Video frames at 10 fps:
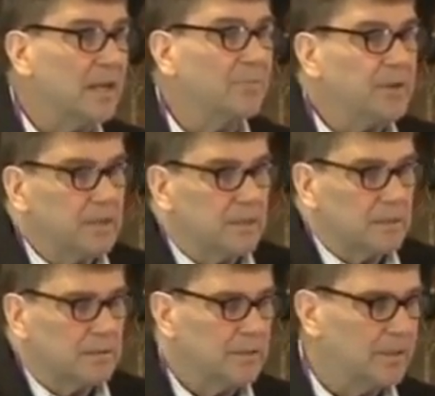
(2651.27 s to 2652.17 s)
If you,
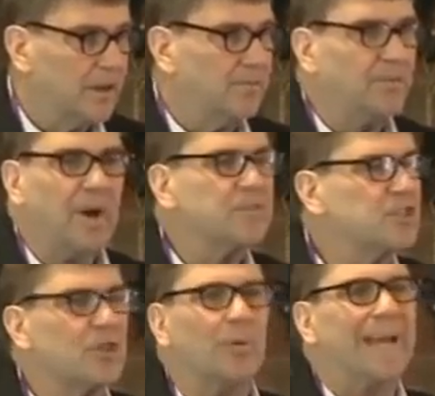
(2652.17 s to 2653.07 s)
you know, if you've ever
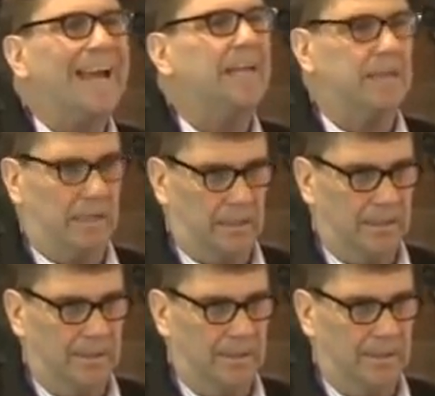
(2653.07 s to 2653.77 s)
sold anything,